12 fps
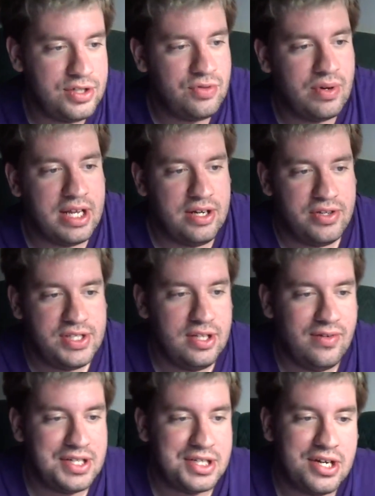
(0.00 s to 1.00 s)
20. Do you
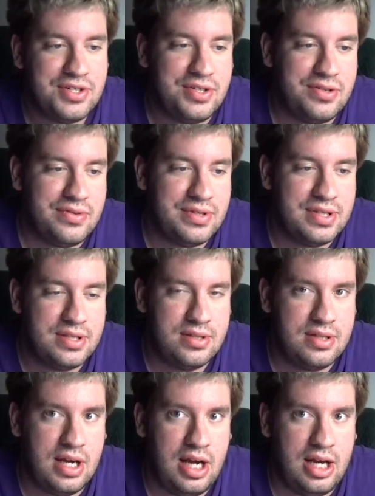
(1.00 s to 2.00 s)
still watch
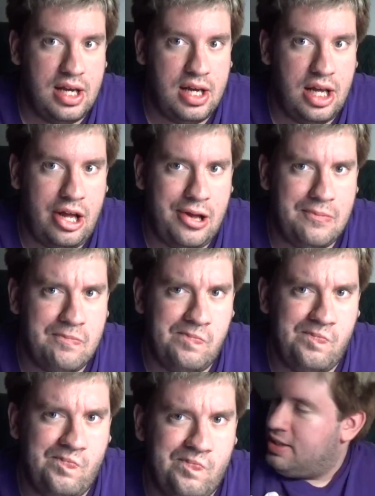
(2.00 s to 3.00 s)
cartoons?
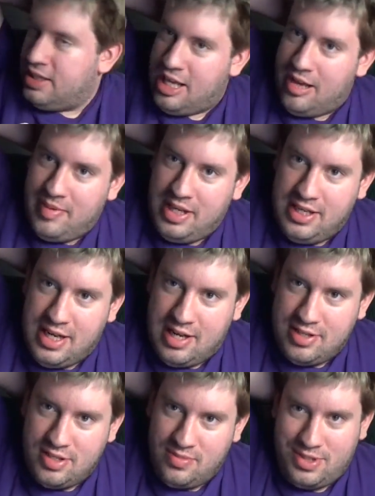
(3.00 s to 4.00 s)
I mean,
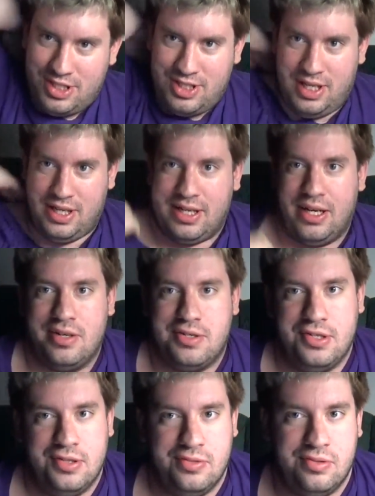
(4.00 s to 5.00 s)
not so much like
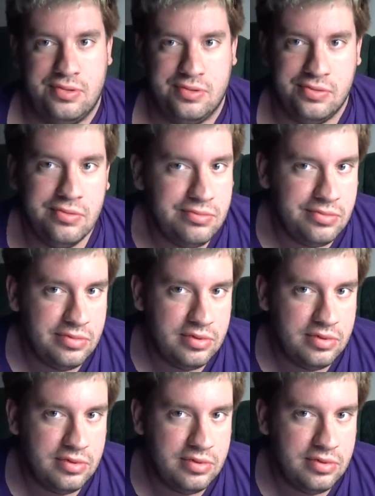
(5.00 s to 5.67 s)
cartoons,